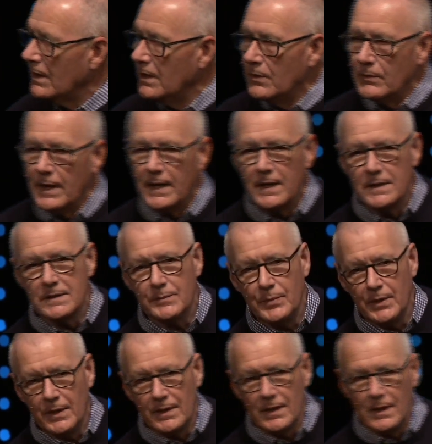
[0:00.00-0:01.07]
Are you ready to
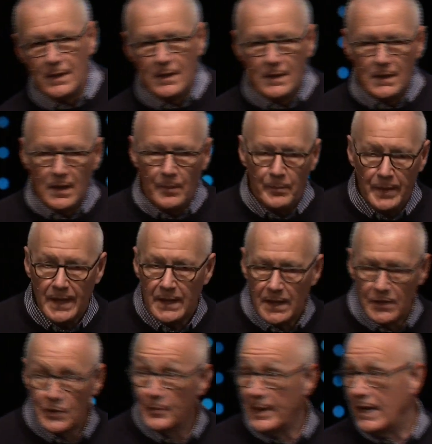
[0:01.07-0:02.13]
put a bit
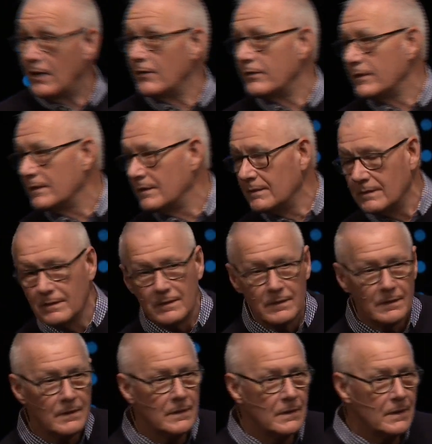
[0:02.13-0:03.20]
in your mouth?
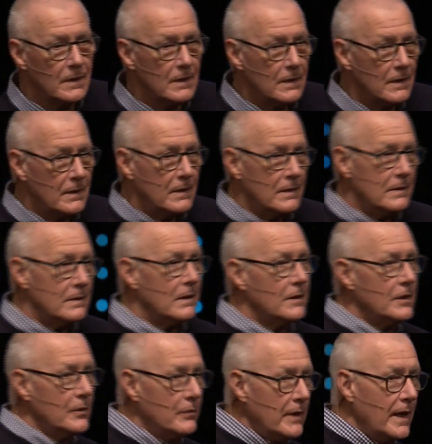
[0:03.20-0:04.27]

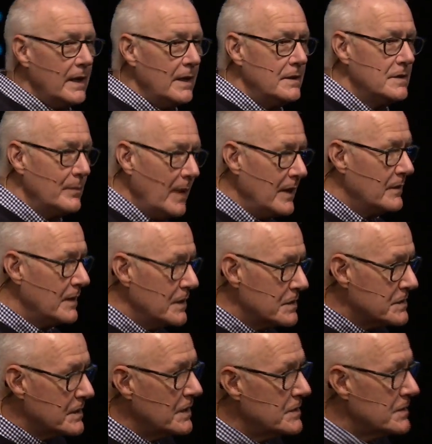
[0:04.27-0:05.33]
Are you ready to make the
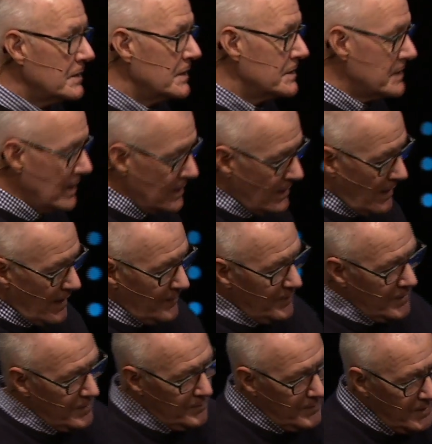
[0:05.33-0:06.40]
decision to say, God, I'm
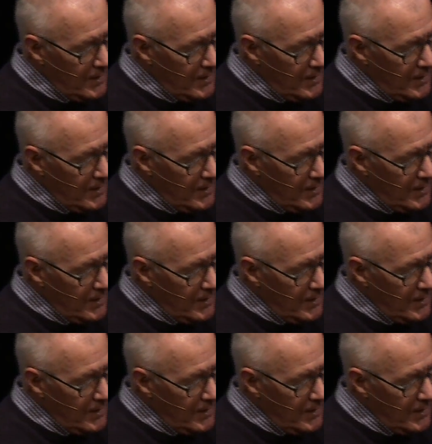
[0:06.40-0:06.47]
going to